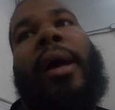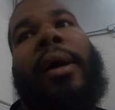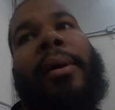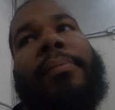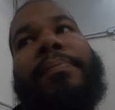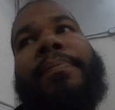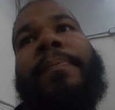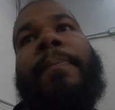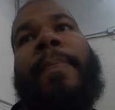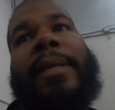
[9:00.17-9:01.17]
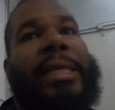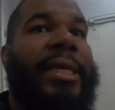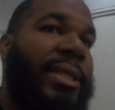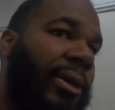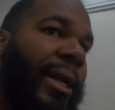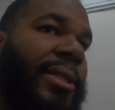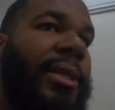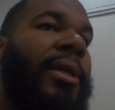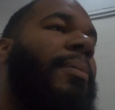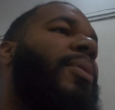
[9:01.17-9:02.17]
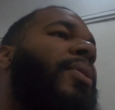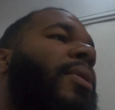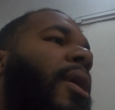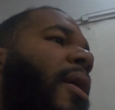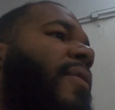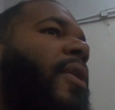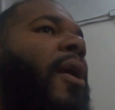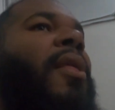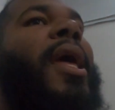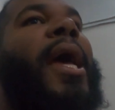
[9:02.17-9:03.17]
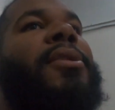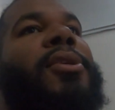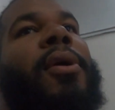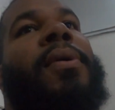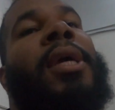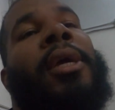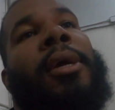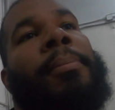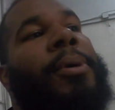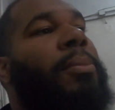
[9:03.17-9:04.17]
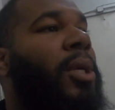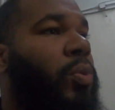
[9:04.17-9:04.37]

Um, because I still got to send the computer off and all that. So pretty